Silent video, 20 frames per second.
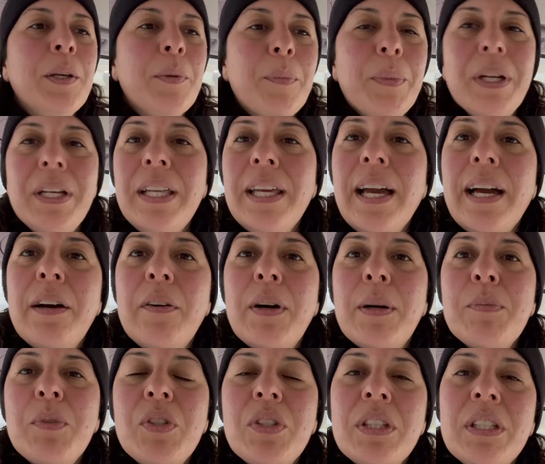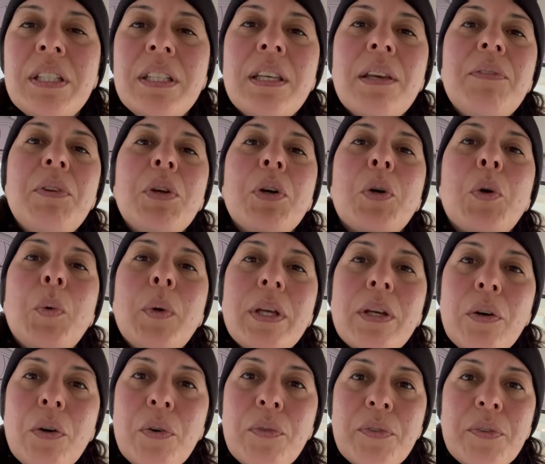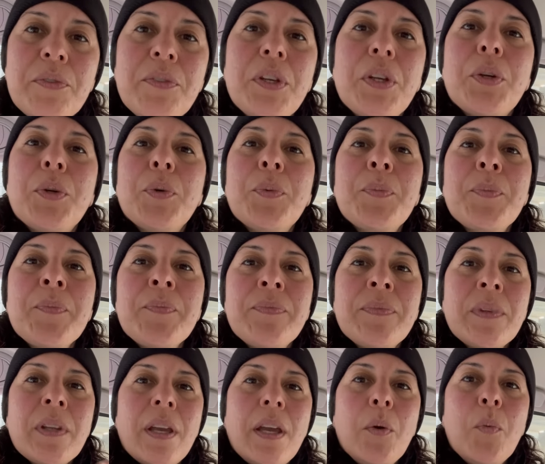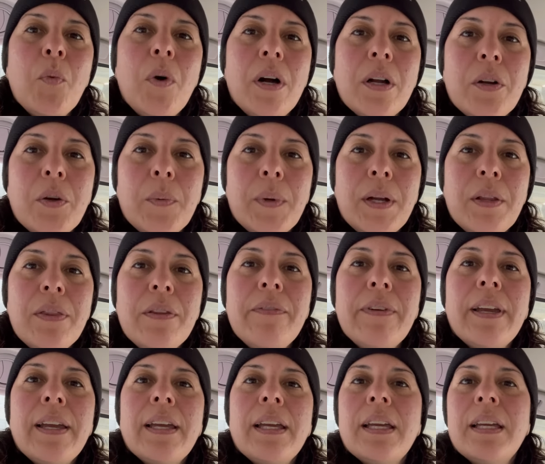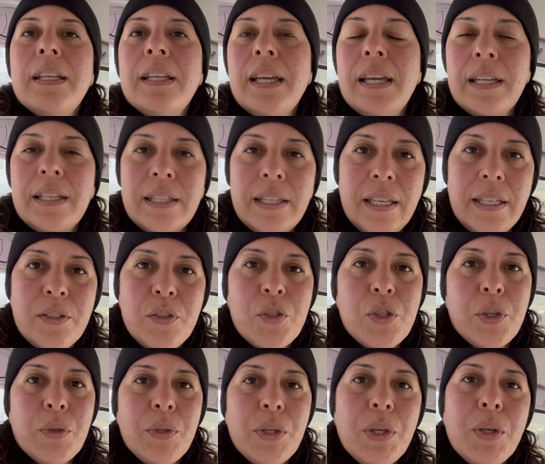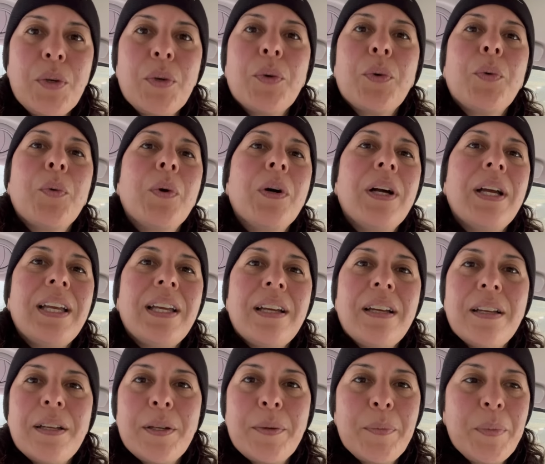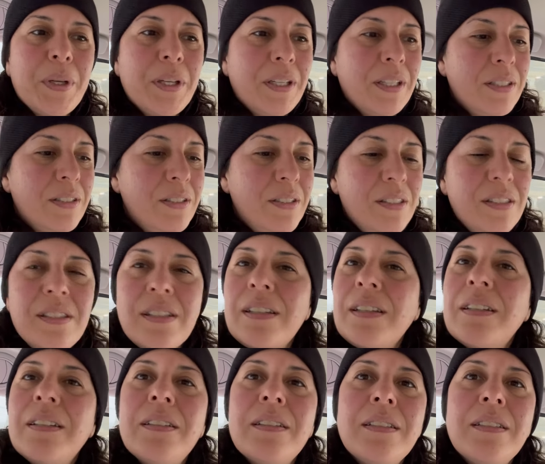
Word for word: But anyhow, I'm just going to give you a quick overview and walk around the van and then show you um, just a